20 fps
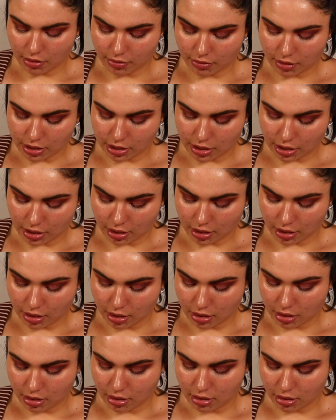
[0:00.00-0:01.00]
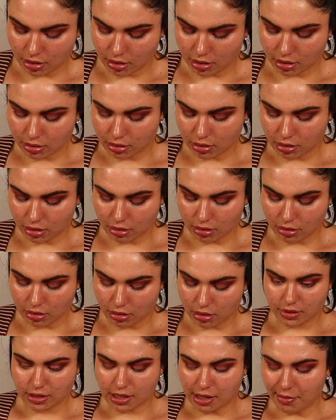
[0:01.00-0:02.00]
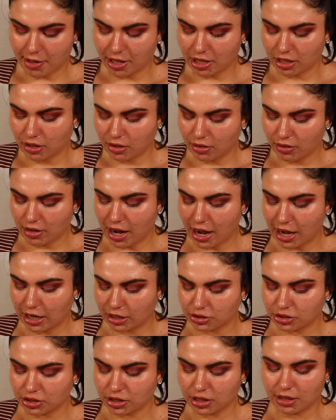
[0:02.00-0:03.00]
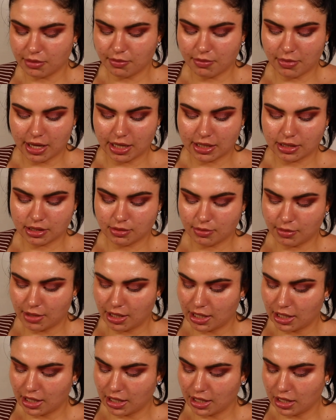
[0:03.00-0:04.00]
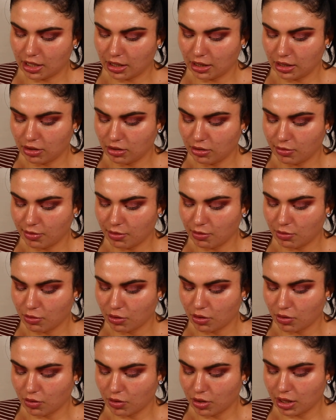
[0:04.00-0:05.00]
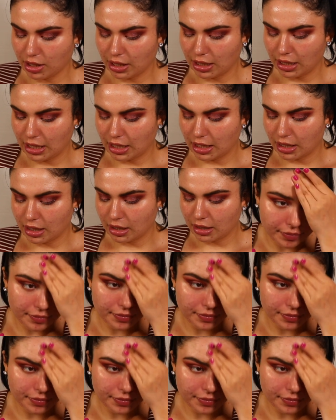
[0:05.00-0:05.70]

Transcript: off the sticker. So dimethicone actually makes me a little bit more oily.